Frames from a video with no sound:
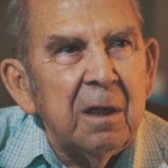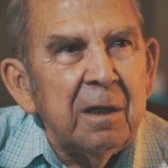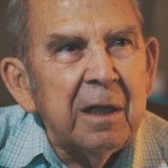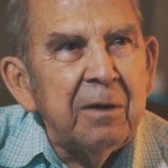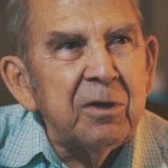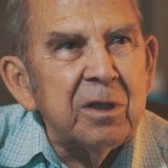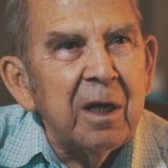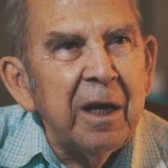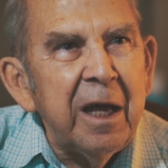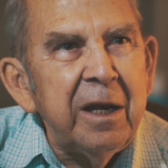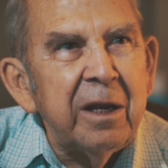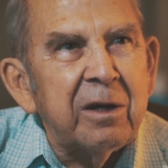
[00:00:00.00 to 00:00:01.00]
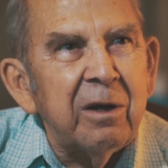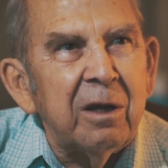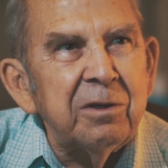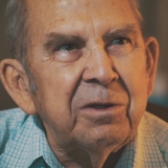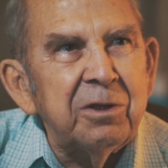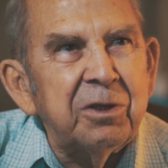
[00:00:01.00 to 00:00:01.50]
there was a lady
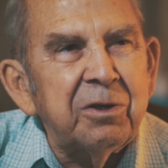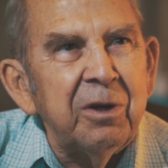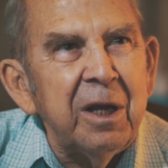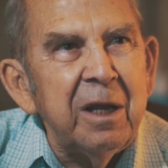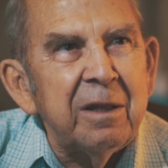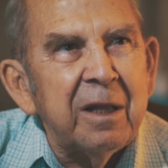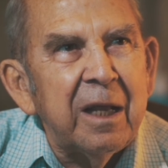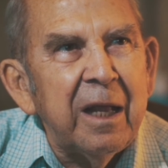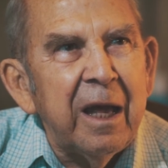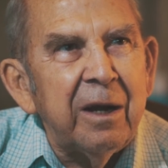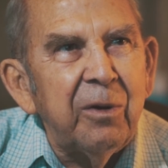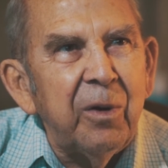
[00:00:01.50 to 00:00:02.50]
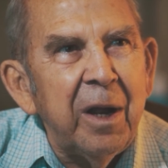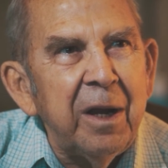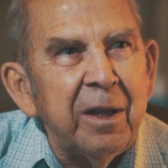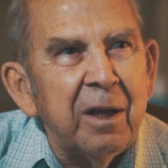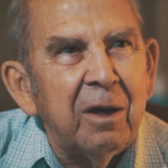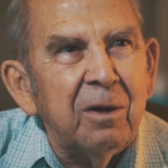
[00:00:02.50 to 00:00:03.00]
across the street that had a
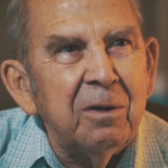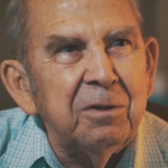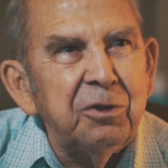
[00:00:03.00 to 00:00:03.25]
radio,